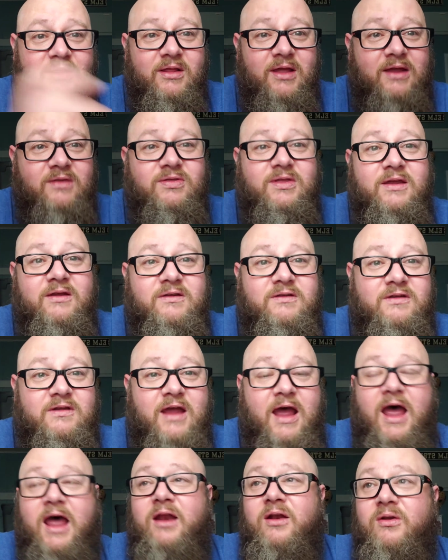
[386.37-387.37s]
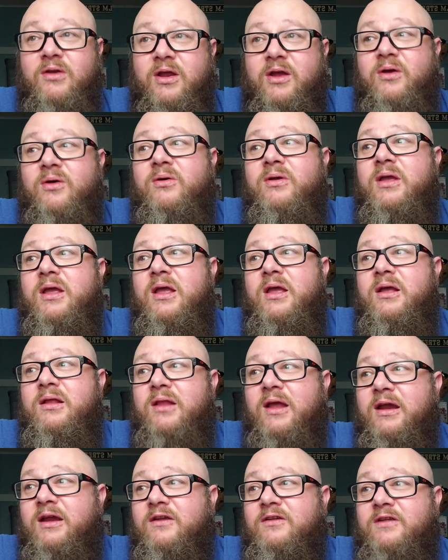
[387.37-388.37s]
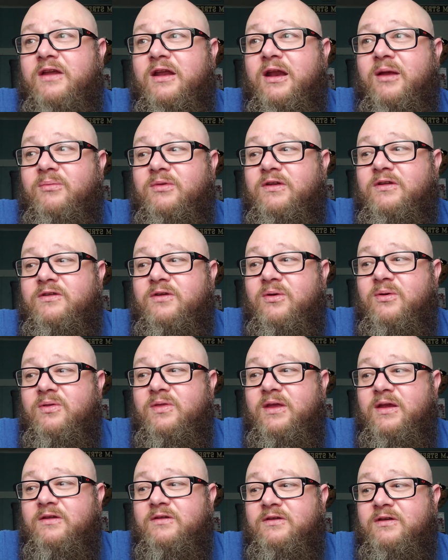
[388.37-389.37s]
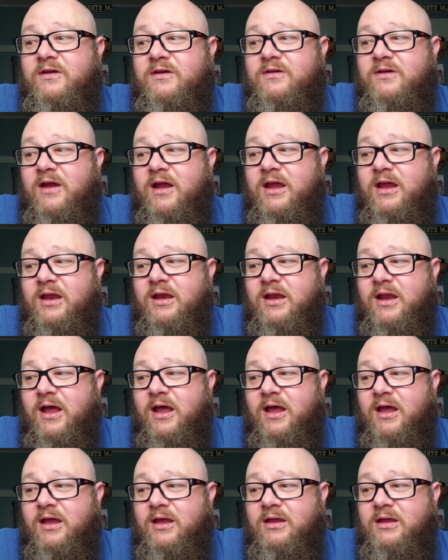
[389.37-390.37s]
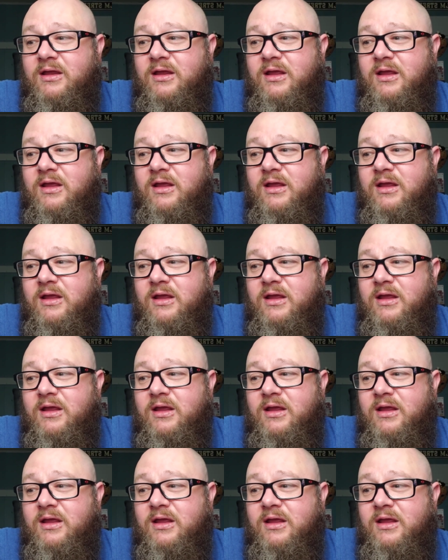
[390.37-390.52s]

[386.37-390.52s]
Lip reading: like this. I don't know. Like I said, I'm just doing this to try and